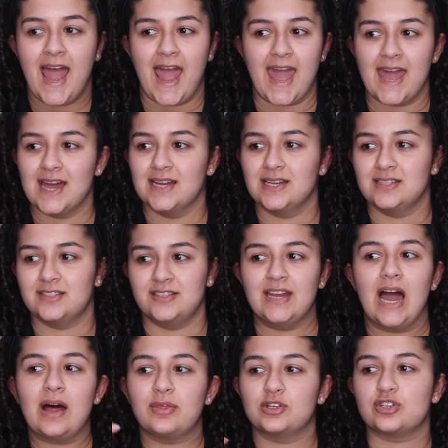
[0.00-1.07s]
and
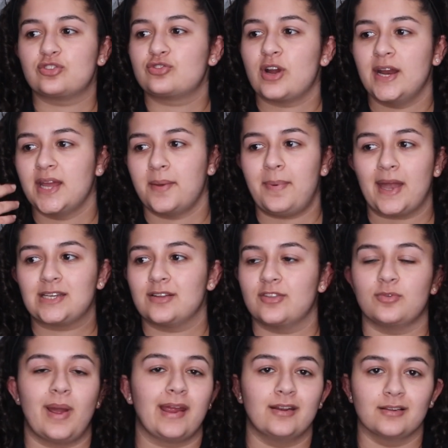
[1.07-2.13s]
now they're just trying to get back to their
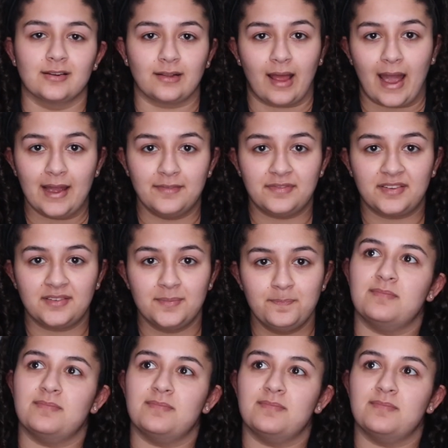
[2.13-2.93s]
regular lives.